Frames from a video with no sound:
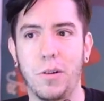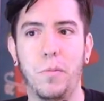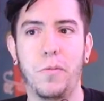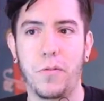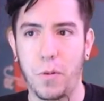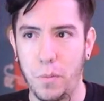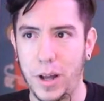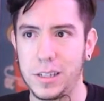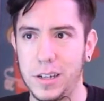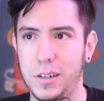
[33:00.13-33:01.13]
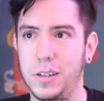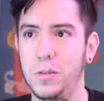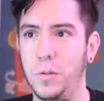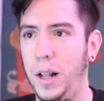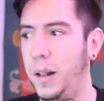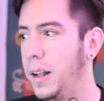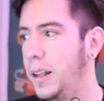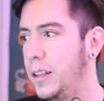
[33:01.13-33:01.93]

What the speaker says: from past years as well.